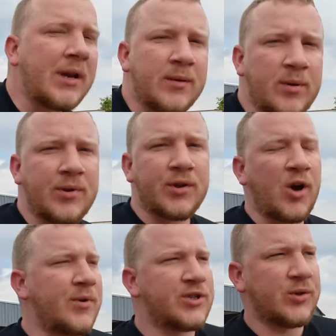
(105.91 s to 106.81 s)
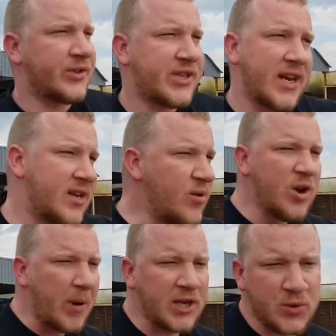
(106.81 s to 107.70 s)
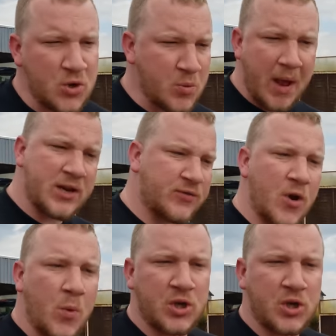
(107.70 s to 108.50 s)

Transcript: be plenty of people in the comments who will say, You only paid £200 for it,